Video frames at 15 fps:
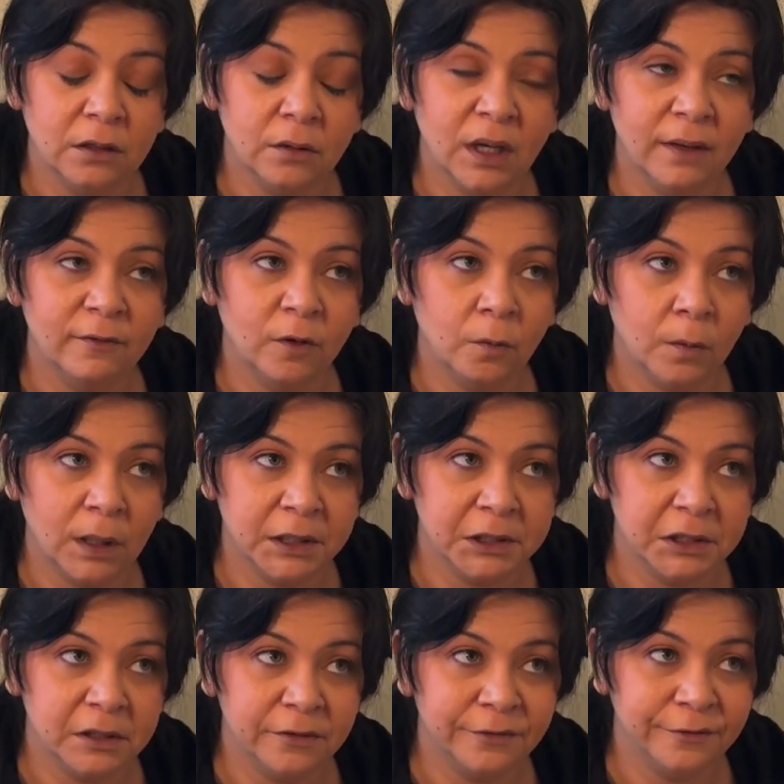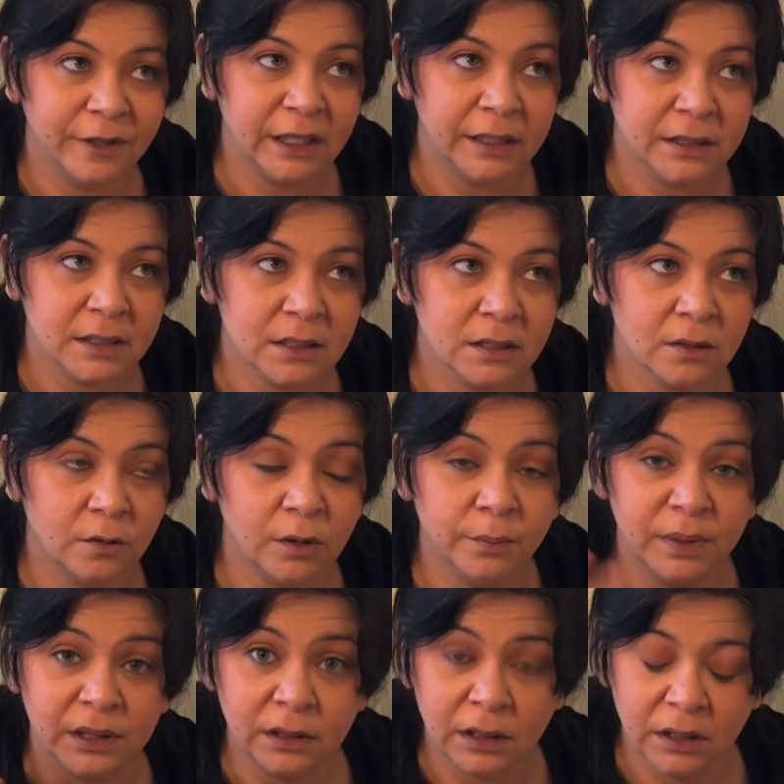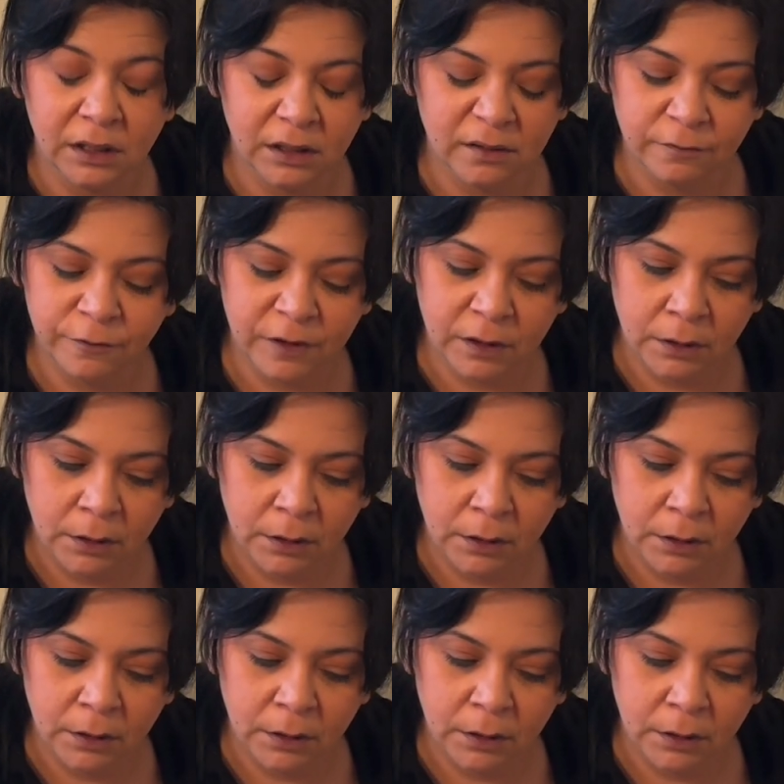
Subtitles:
you haven't wanted to face or believed.